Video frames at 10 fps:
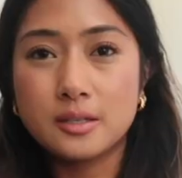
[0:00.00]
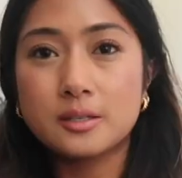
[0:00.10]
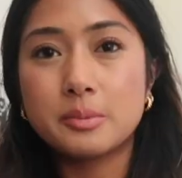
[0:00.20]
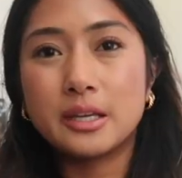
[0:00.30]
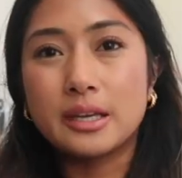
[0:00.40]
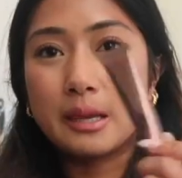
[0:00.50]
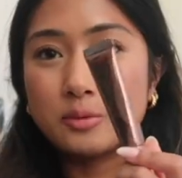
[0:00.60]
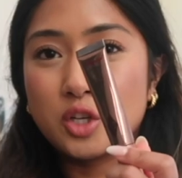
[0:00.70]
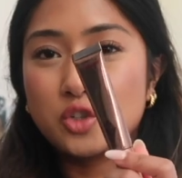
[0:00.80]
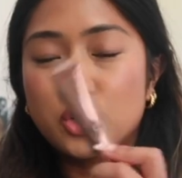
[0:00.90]
This has been a game
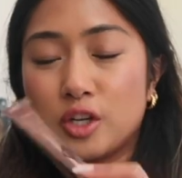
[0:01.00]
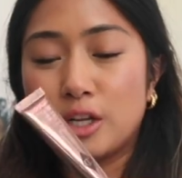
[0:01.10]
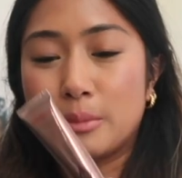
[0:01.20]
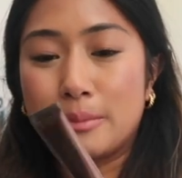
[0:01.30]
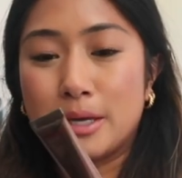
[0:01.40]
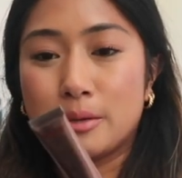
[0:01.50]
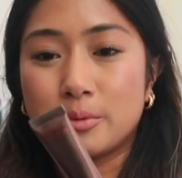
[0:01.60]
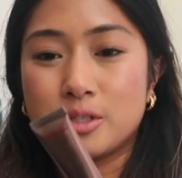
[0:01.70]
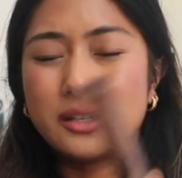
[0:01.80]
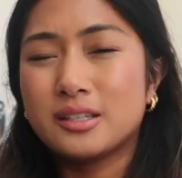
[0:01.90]
changer in my makeup
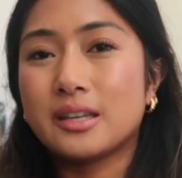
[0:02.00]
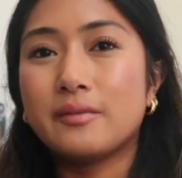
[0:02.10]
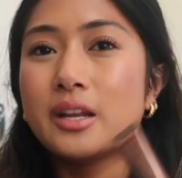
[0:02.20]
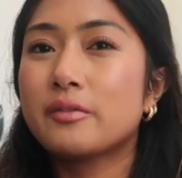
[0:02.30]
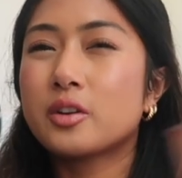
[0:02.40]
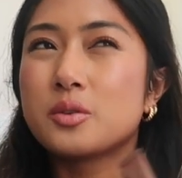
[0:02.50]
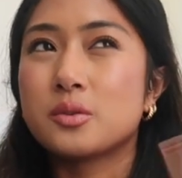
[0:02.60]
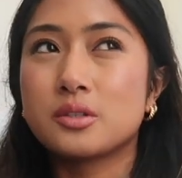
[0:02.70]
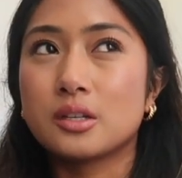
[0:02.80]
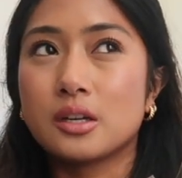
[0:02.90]
routine because I've never
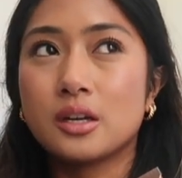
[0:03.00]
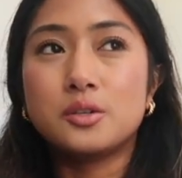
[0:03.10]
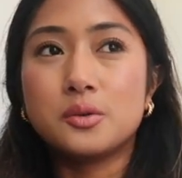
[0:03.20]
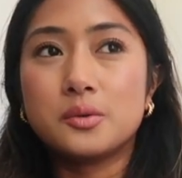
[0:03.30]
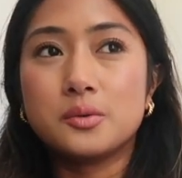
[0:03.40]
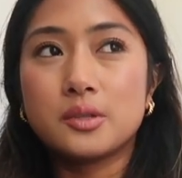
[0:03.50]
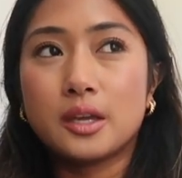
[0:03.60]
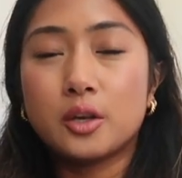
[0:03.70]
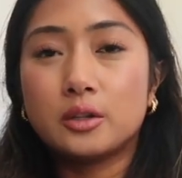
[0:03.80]
used to use like